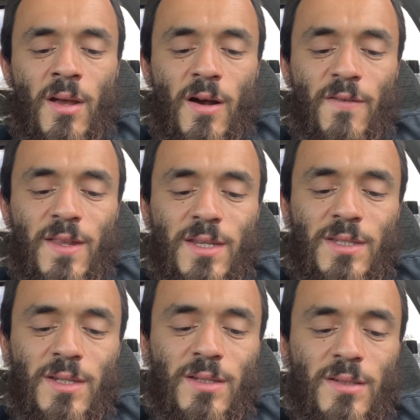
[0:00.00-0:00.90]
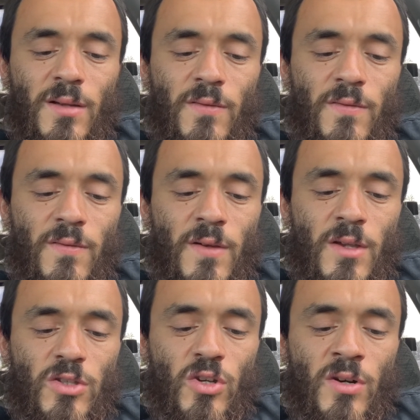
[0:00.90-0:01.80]
of the deceased, of
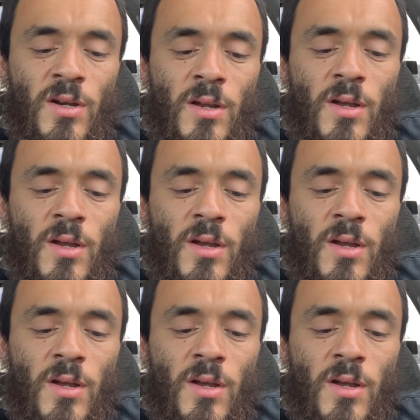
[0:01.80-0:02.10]
certain